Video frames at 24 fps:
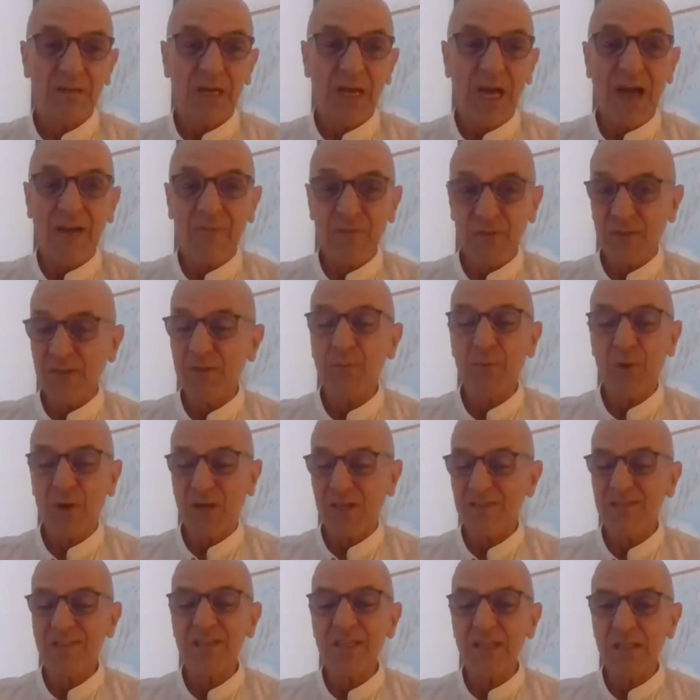after
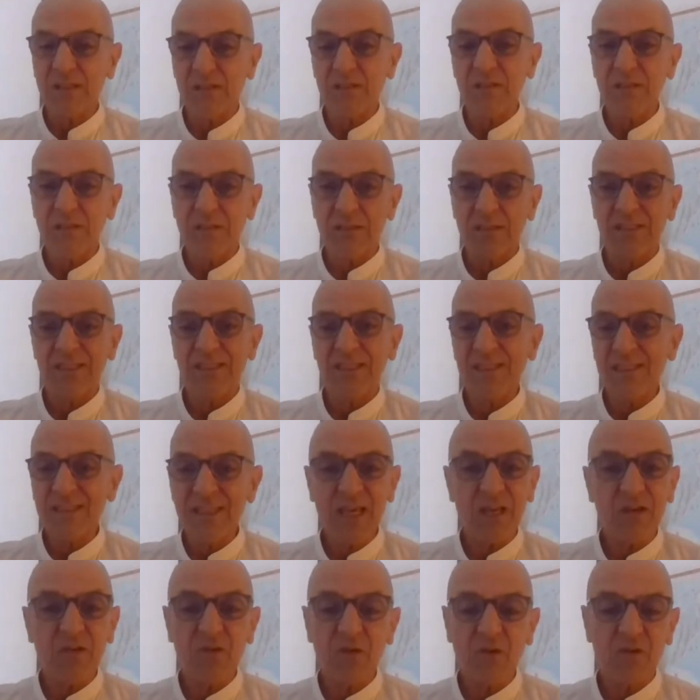Brazil, the
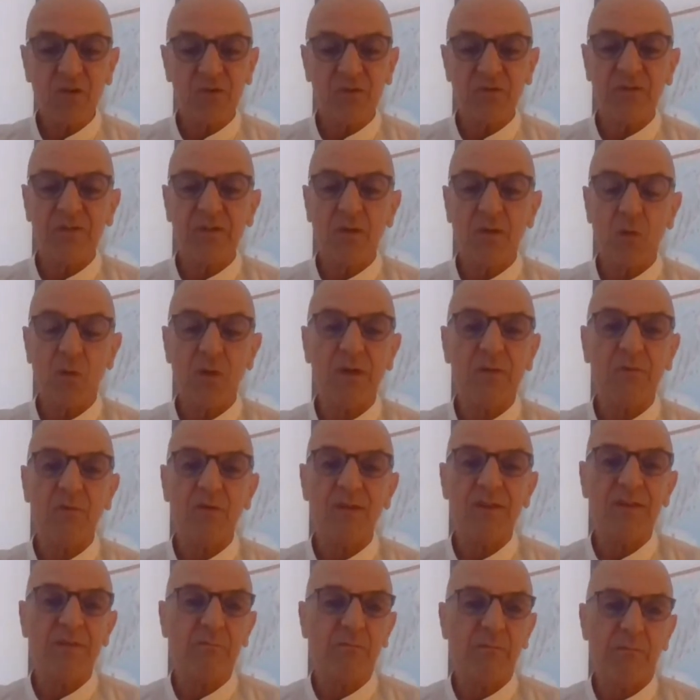second country in the world
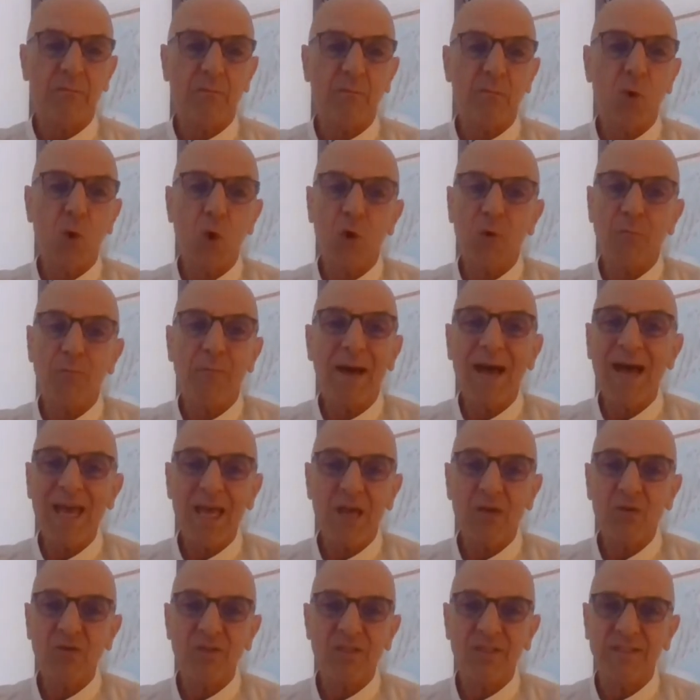with more
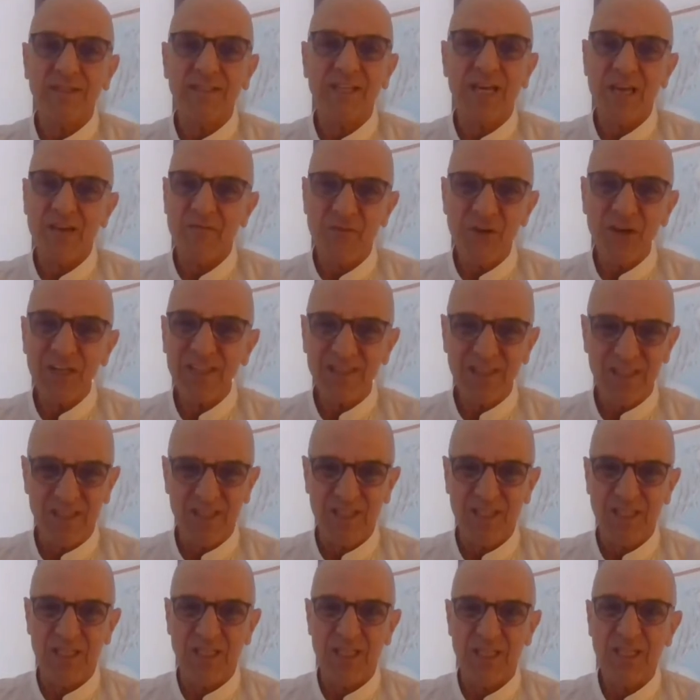biodiversity.
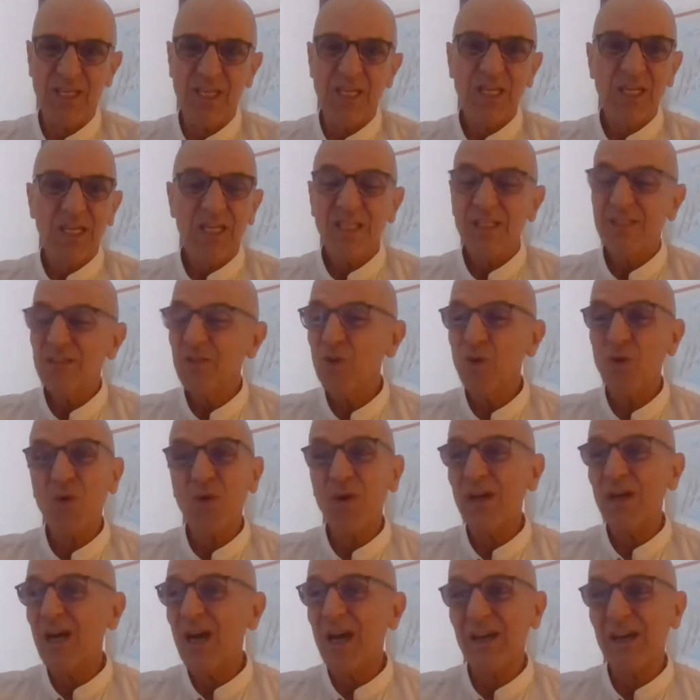So